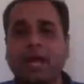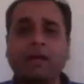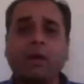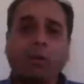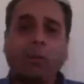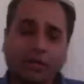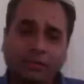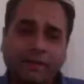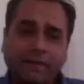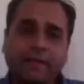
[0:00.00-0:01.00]
and
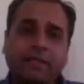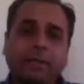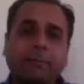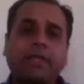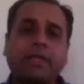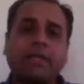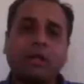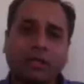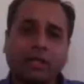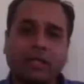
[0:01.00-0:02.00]
whatever is incomplete
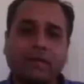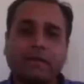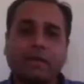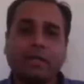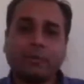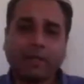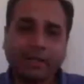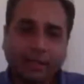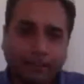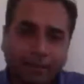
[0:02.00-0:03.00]
in your case you
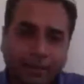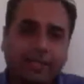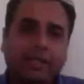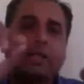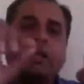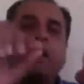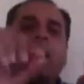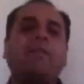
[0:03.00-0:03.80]
can complete it